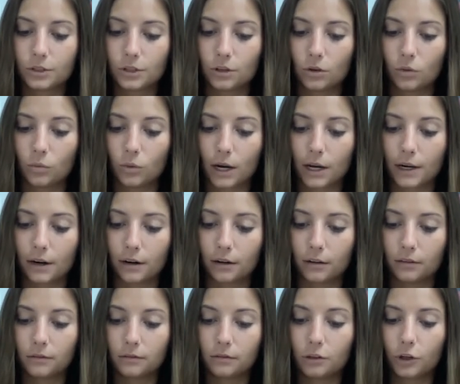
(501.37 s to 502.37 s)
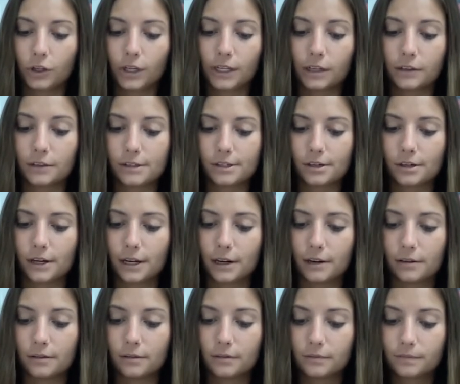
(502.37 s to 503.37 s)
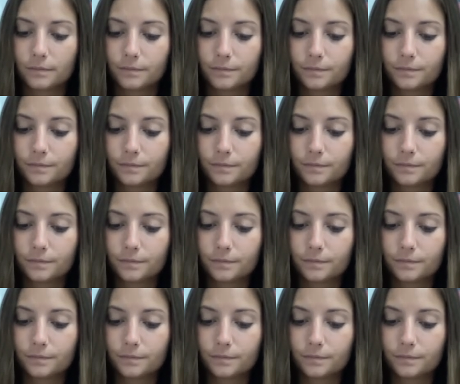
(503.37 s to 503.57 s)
to the wire, looking uncertain.